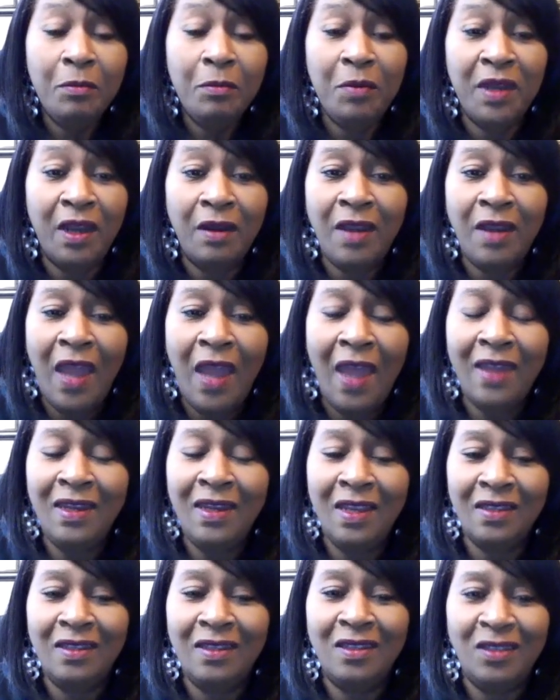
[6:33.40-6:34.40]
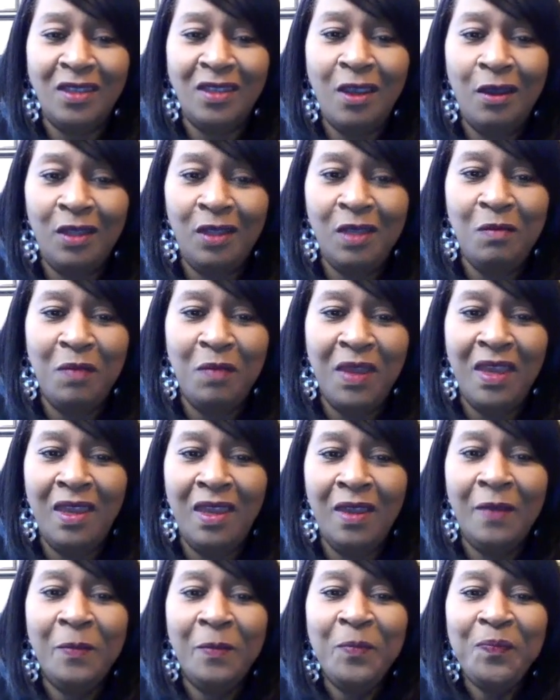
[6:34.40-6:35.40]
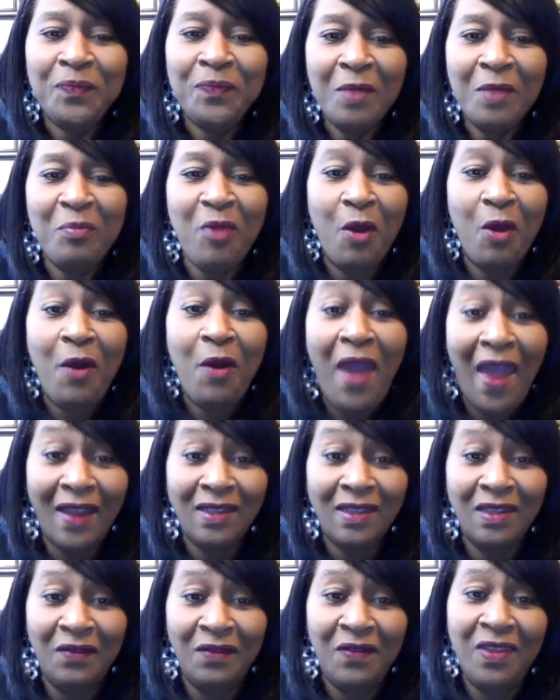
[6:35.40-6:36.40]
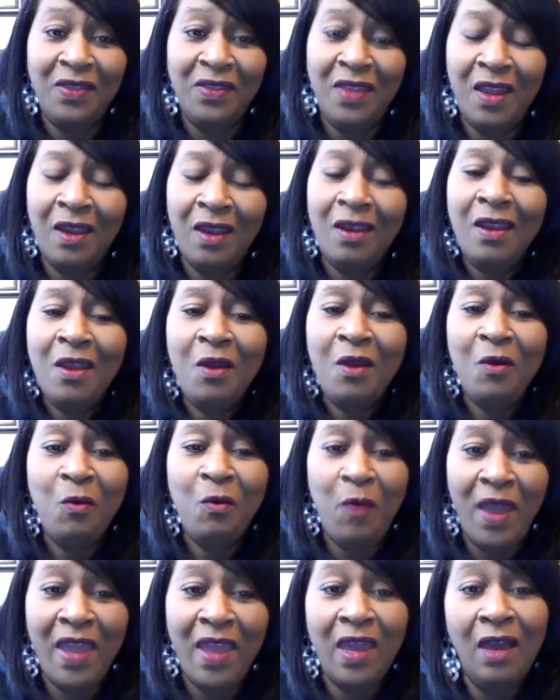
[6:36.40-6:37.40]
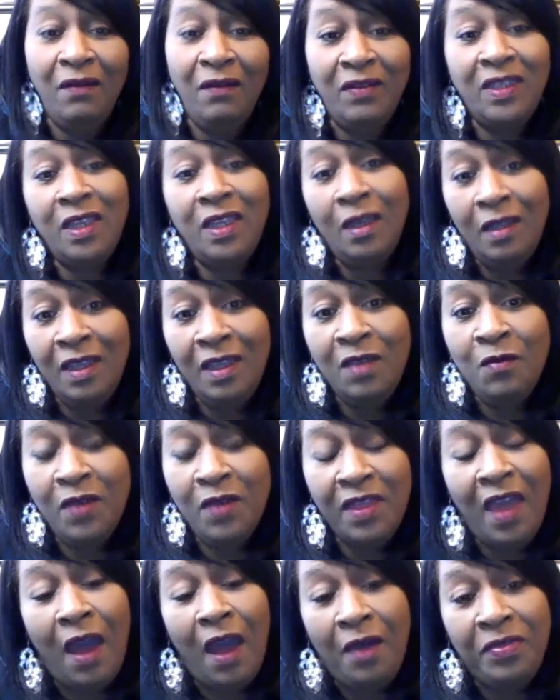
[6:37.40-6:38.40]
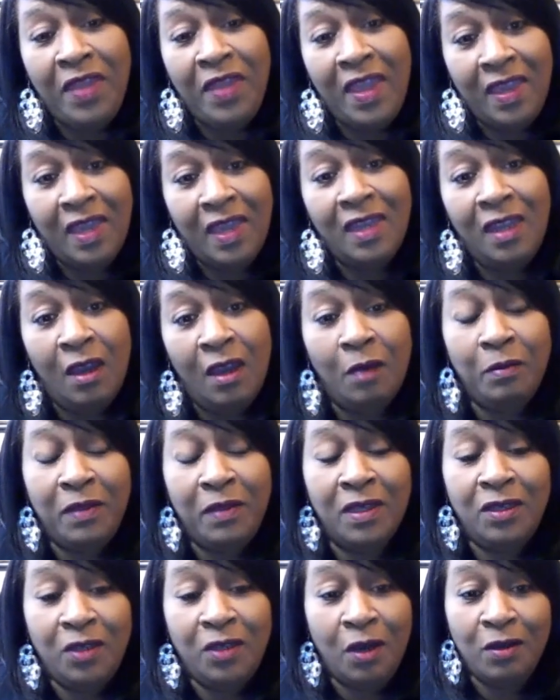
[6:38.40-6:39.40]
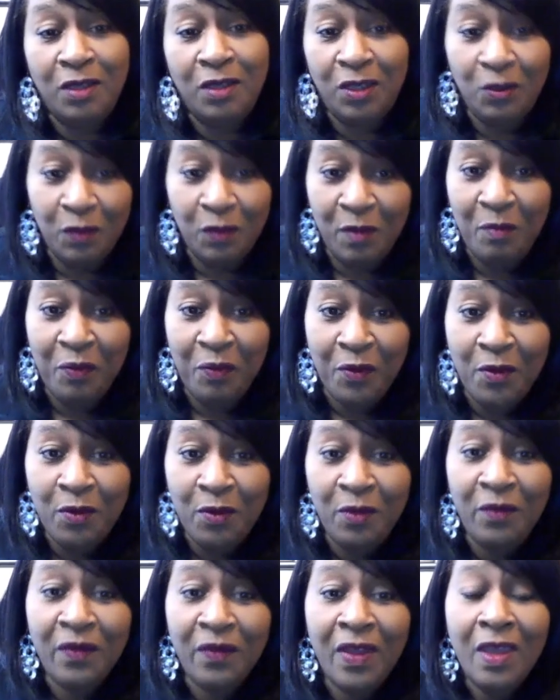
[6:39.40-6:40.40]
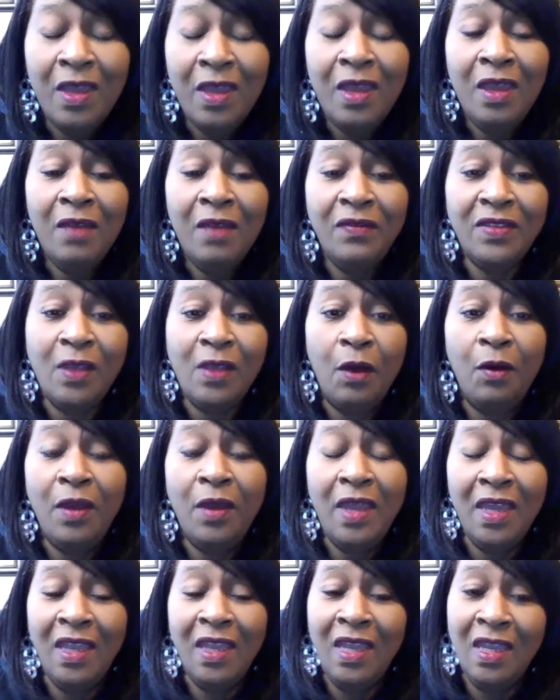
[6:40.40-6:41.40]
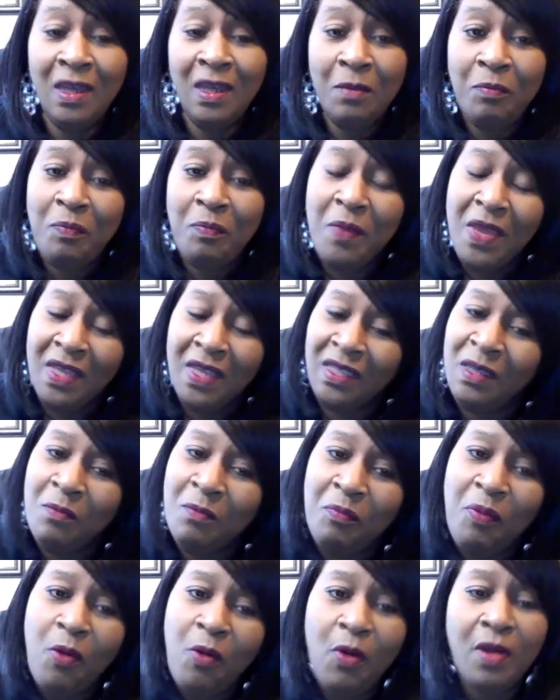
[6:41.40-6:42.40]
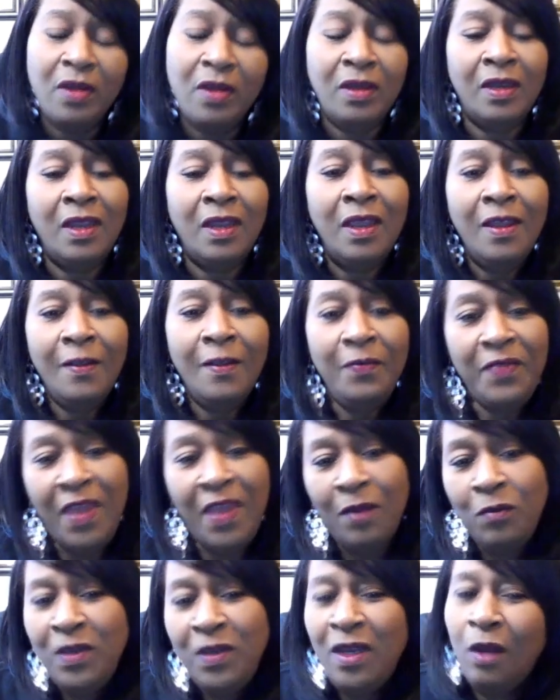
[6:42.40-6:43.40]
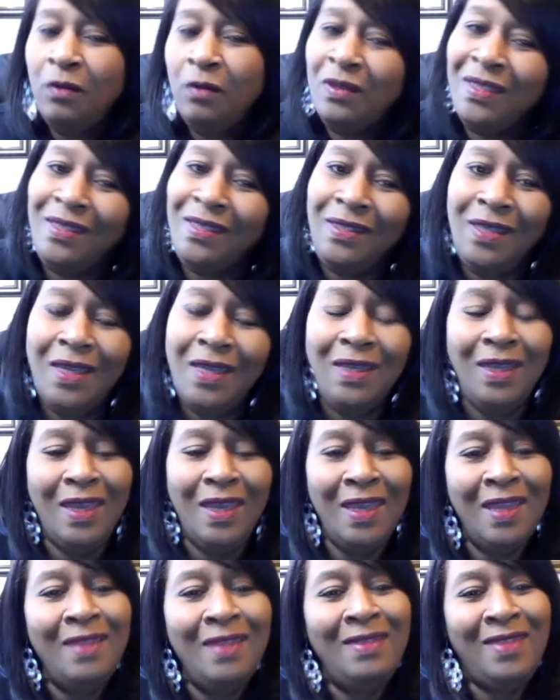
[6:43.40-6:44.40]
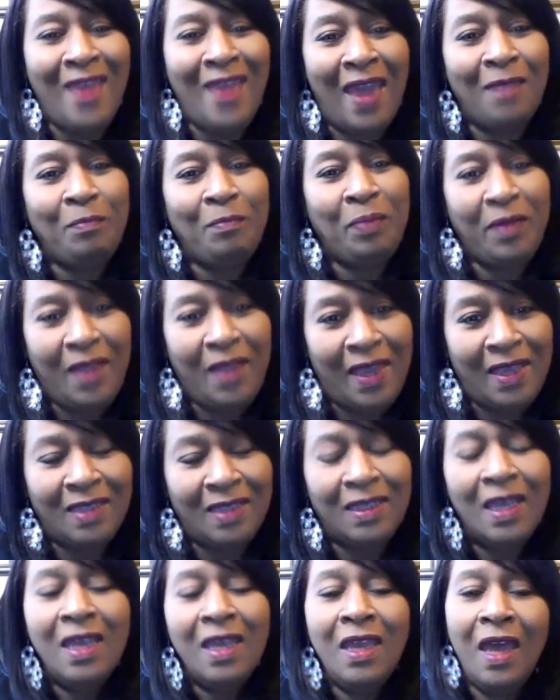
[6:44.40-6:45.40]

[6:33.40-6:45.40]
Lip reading: but are not necessarily being proactive in their way of dealing with how they can help the church to improve. So it's important that we don't sit in that place.